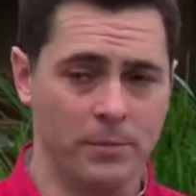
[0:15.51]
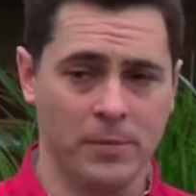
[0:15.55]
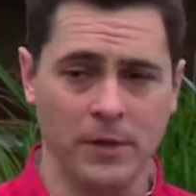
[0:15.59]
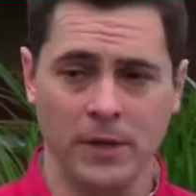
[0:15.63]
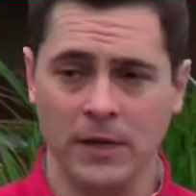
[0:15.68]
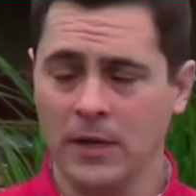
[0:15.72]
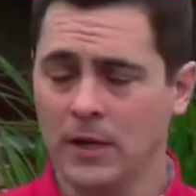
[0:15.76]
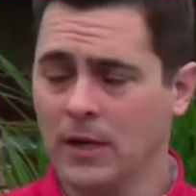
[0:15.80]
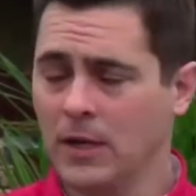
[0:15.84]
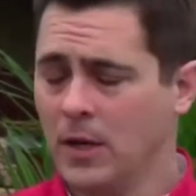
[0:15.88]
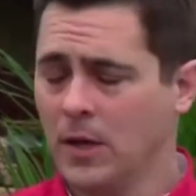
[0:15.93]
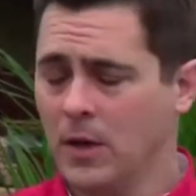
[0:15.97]
But
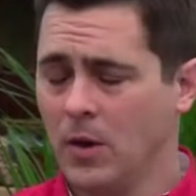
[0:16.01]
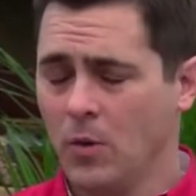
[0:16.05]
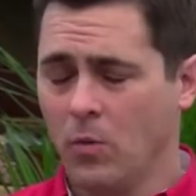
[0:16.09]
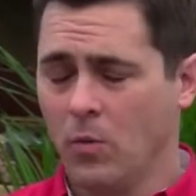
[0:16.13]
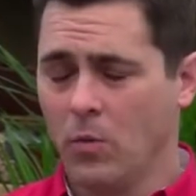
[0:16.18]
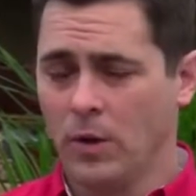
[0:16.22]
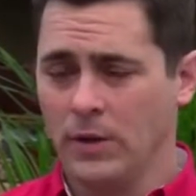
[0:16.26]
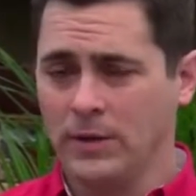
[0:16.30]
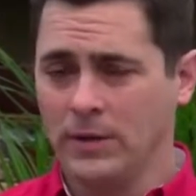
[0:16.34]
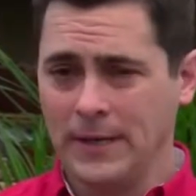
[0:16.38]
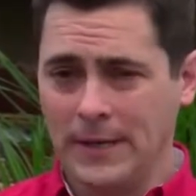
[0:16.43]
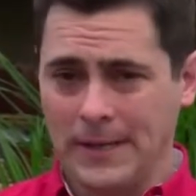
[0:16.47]

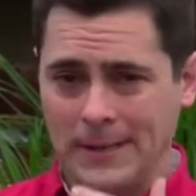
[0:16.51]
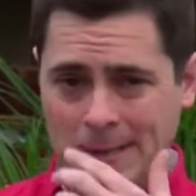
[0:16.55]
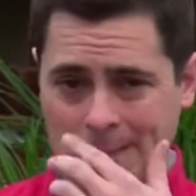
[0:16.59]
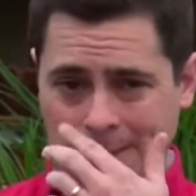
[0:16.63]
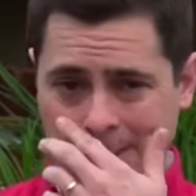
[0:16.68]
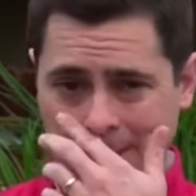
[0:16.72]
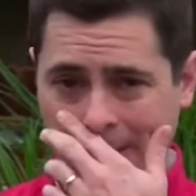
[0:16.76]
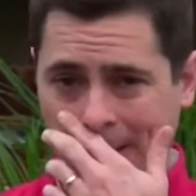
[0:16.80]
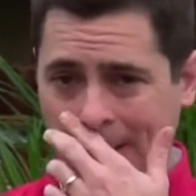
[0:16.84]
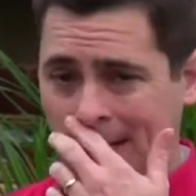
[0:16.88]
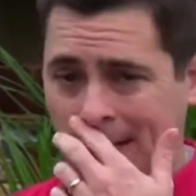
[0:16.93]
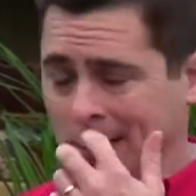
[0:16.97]
one thing that
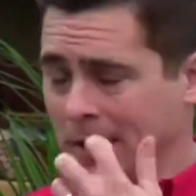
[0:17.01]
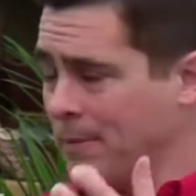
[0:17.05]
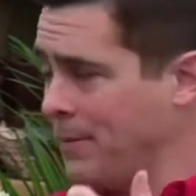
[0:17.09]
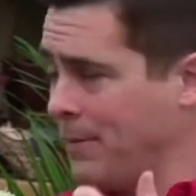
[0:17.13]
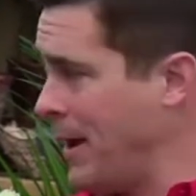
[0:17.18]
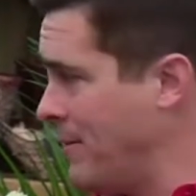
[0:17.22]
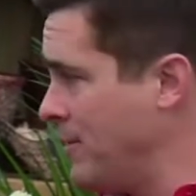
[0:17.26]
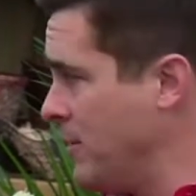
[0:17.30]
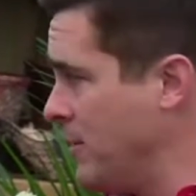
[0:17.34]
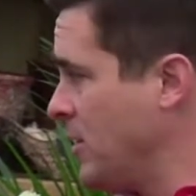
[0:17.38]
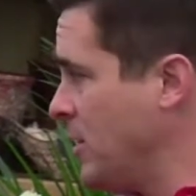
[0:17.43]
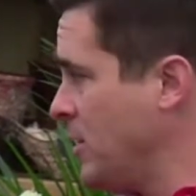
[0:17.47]
you're going to end up
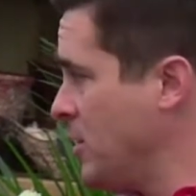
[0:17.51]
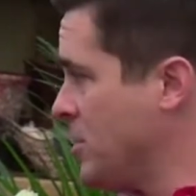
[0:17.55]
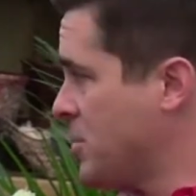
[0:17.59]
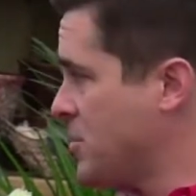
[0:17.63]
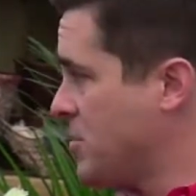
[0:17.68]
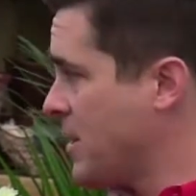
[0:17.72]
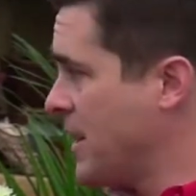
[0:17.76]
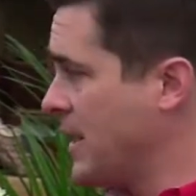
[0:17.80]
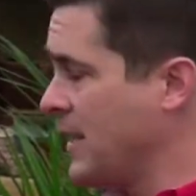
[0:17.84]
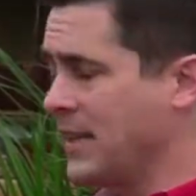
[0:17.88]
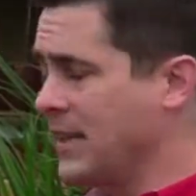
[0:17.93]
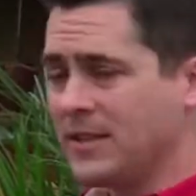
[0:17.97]
having to do is
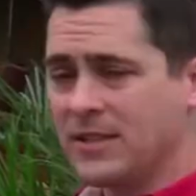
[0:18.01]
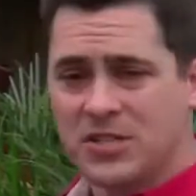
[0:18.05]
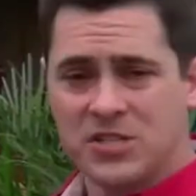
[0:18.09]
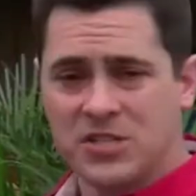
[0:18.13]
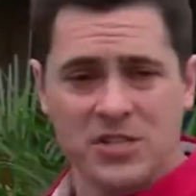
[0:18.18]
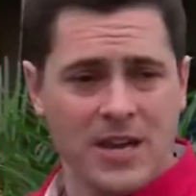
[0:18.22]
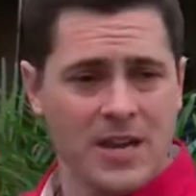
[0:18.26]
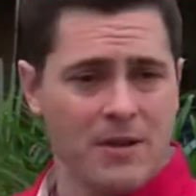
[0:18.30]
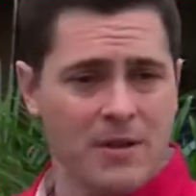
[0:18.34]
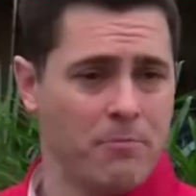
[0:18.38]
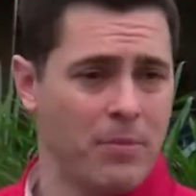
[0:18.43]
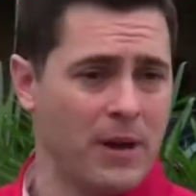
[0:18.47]
try to get the
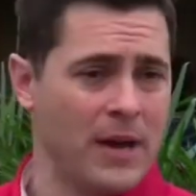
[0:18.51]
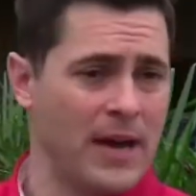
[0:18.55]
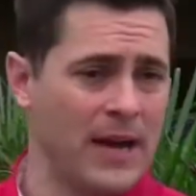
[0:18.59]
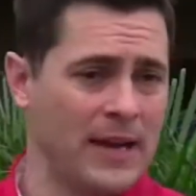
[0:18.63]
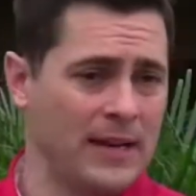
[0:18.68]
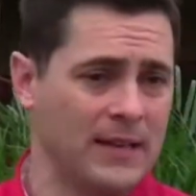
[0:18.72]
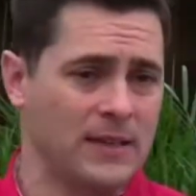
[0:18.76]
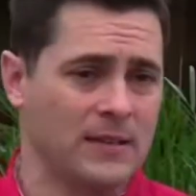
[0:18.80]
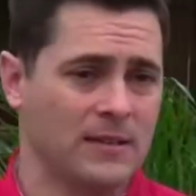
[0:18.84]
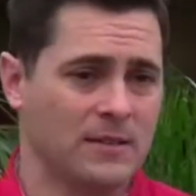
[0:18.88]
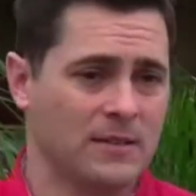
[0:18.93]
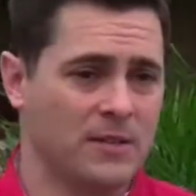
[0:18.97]
shape back
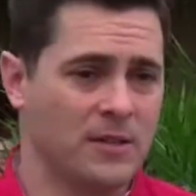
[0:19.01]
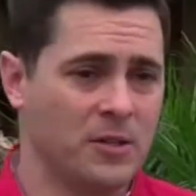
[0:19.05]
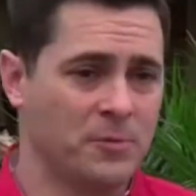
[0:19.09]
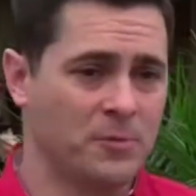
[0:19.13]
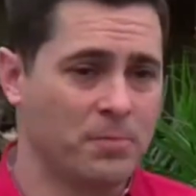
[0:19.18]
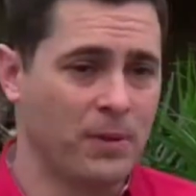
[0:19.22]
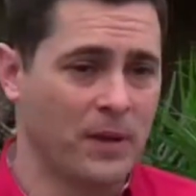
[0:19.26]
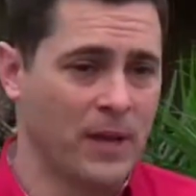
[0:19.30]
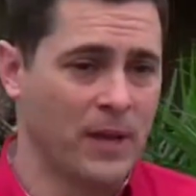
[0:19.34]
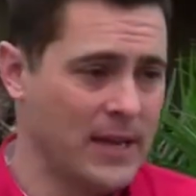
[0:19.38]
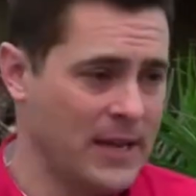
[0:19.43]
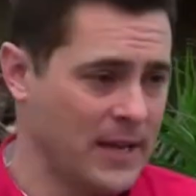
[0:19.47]
to your
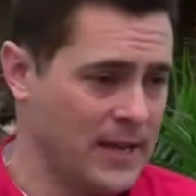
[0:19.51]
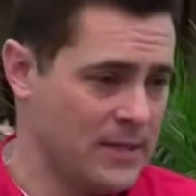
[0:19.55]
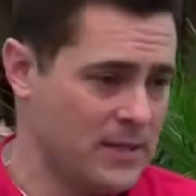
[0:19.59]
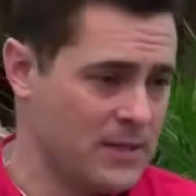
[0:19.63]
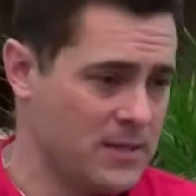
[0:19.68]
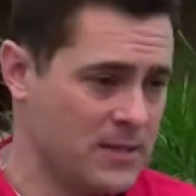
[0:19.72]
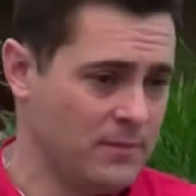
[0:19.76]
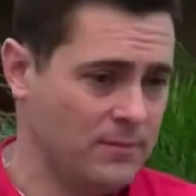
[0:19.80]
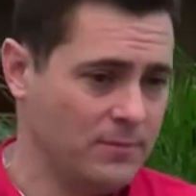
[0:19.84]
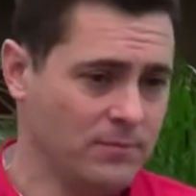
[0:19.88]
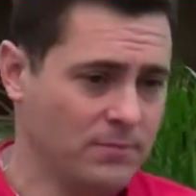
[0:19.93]
plants.